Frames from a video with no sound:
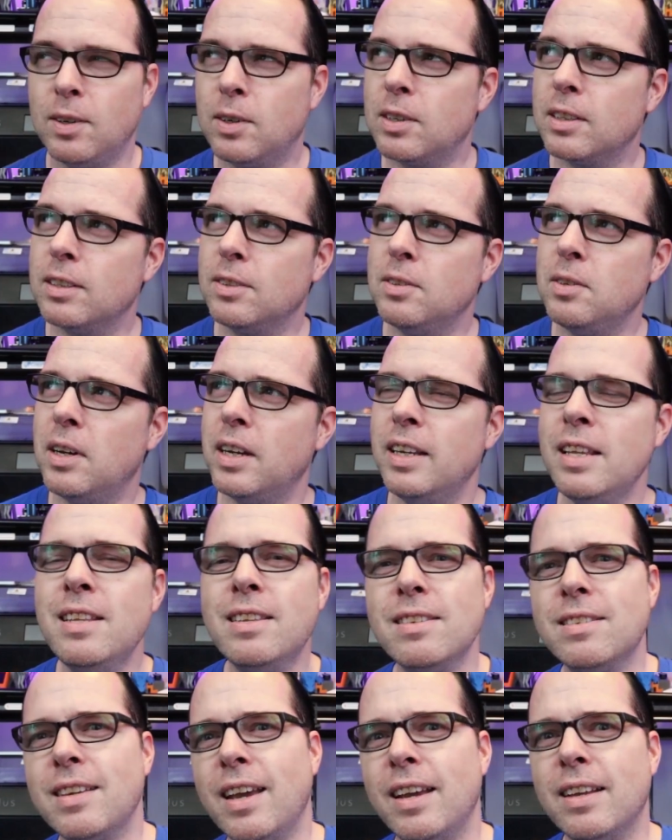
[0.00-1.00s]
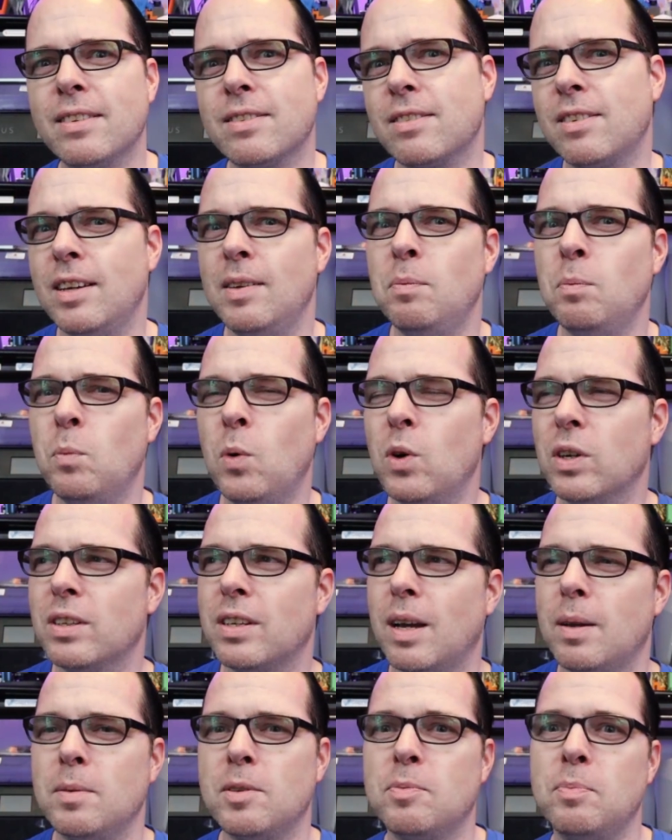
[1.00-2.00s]
Or do I need to say it 3 more
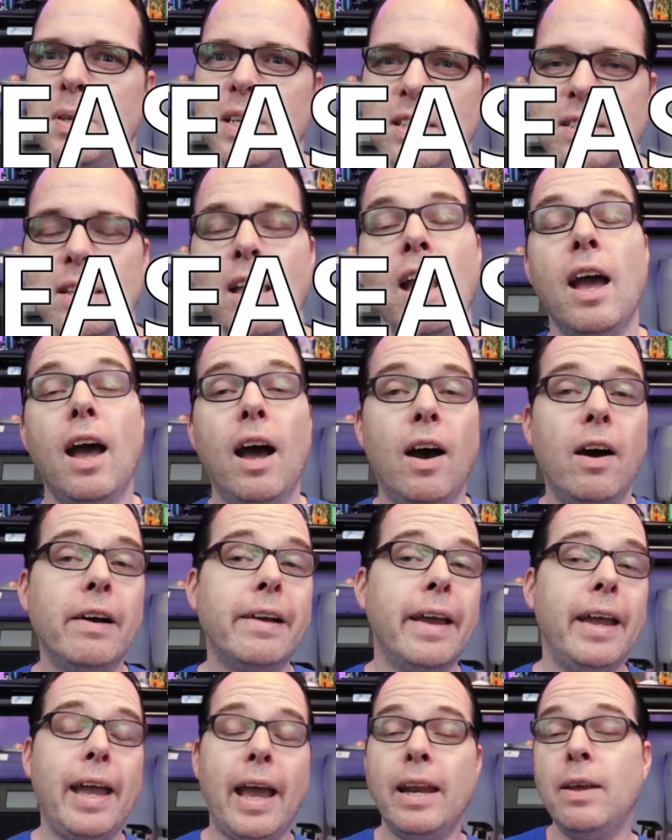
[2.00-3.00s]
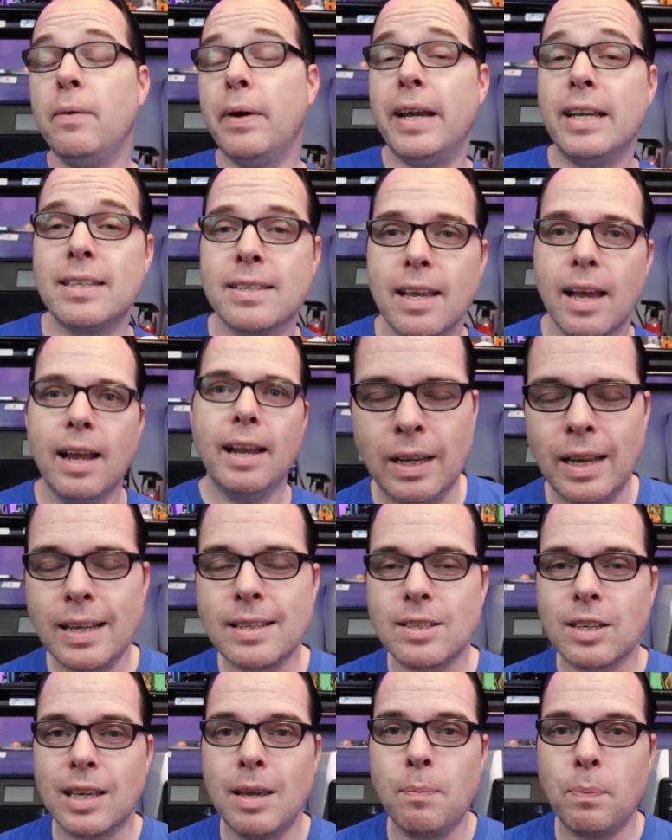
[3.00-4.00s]
times beast? Okay, anyways,
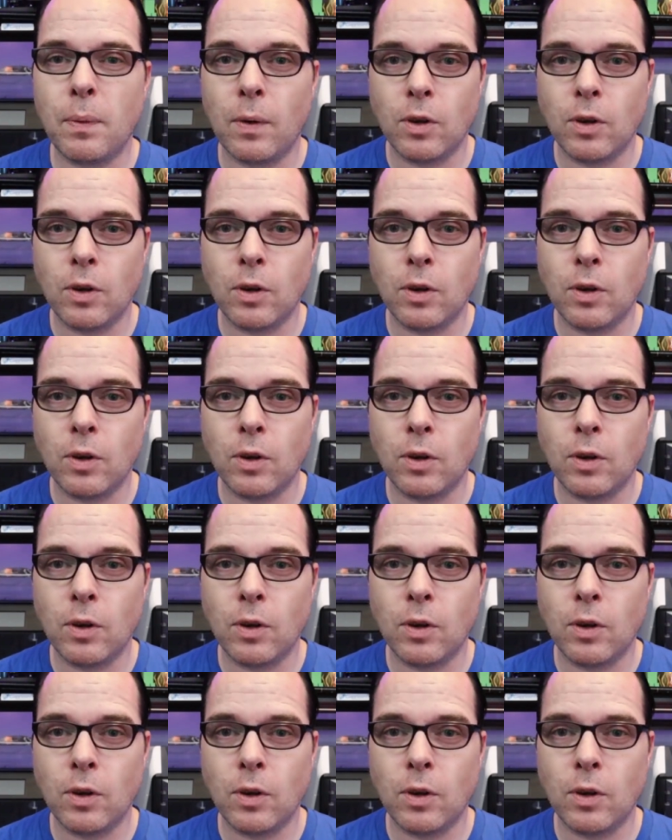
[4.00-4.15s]
let's keep